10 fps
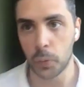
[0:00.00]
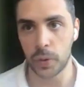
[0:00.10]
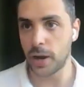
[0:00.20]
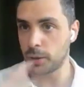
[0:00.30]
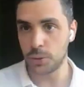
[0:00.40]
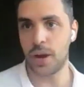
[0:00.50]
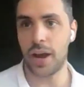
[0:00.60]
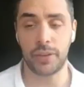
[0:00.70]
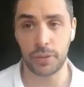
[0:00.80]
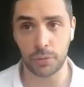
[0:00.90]
without you
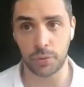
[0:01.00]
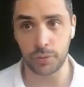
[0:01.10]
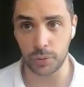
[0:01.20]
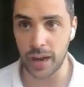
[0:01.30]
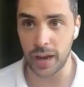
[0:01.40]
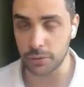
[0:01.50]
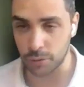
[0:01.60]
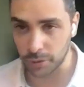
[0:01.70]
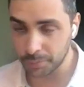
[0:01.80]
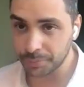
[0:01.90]
having to review the
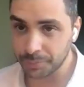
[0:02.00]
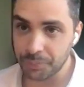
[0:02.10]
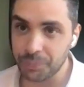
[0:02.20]
answer.